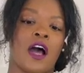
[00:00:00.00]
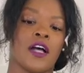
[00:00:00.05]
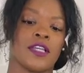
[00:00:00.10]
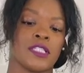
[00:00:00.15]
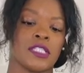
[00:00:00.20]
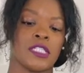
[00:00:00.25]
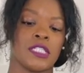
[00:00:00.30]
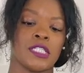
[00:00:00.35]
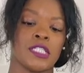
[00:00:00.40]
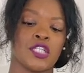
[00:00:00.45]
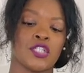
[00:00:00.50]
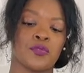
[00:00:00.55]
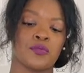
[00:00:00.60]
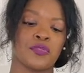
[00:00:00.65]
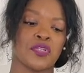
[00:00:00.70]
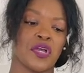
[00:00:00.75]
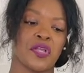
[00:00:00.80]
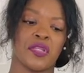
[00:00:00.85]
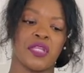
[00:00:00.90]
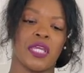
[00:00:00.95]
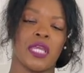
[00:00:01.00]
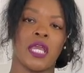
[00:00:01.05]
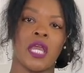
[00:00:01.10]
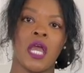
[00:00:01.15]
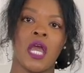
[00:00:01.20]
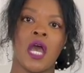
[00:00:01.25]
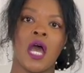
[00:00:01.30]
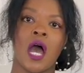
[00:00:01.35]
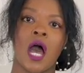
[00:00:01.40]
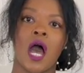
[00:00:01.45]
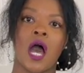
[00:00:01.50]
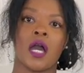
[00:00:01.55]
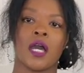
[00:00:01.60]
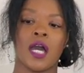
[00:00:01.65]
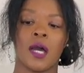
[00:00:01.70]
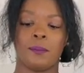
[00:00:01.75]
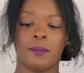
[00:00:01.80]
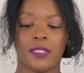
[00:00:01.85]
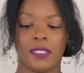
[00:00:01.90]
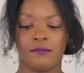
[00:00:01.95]
sauces. This was only a
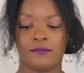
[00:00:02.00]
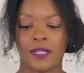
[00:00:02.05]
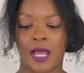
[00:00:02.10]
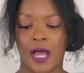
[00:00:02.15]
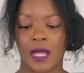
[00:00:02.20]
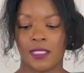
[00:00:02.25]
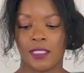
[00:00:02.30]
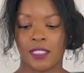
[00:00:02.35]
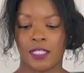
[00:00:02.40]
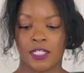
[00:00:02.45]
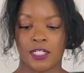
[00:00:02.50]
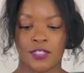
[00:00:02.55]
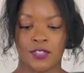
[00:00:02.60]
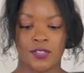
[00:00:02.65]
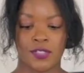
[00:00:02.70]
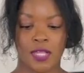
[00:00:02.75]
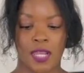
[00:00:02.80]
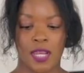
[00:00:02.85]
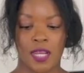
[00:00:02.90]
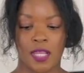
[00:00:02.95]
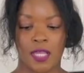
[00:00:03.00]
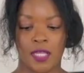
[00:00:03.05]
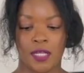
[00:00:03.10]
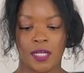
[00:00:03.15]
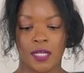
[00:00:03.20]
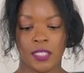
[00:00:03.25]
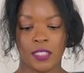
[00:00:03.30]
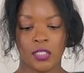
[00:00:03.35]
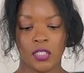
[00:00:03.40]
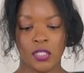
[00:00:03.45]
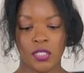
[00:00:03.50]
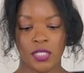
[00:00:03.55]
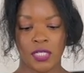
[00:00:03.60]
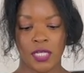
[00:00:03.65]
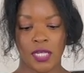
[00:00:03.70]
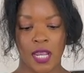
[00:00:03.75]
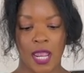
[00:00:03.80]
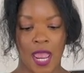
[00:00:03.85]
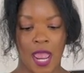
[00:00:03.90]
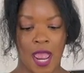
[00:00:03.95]
couple of dollars and
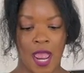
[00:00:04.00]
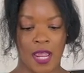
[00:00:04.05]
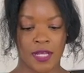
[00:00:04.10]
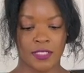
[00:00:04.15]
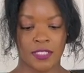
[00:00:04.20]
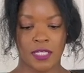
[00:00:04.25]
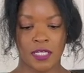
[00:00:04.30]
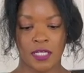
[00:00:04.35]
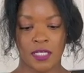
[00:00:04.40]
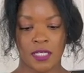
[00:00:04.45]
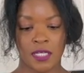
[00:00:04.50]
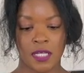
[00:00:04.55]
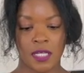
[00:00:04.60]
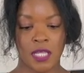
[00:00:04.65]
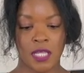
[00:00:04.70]
looking at